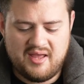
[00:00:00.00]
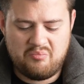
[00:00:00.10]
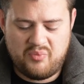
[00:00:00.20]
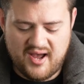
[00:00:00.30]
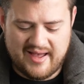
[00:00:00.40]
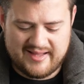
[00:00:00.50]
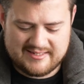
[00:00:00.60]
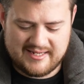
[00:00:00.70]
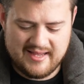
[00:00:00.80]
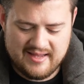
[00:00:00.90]

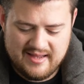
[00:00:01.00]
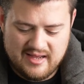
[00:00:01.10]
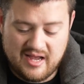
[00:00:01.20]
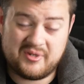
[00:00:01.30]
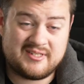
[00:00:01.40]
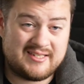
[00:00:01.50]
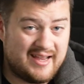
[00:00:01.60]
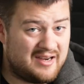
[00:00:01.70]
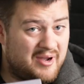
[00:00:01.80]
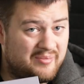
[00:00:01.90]
But I'm
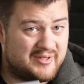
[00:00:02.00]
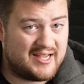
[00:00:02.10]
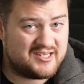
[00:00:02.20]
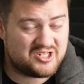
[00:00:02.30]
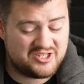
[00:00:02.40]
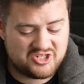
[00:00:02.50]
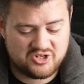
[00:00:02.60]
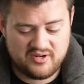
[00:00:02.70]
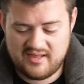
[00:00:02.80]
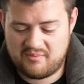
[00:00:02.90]
excited about potentially
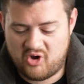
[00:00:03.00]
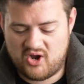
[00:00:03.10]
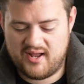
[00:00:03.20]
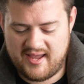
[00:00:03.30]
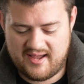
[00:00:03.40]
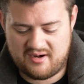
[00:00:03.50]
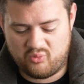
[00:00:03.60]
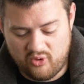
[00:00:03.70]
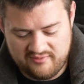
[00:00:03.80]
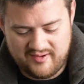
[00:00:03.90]
shooting them on
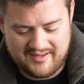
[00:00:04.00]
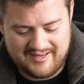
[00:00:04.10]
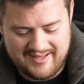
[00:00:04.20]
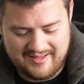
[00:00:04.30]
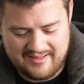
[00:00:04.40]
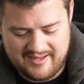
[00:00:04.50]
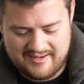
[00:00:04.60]
anamorphic and getting that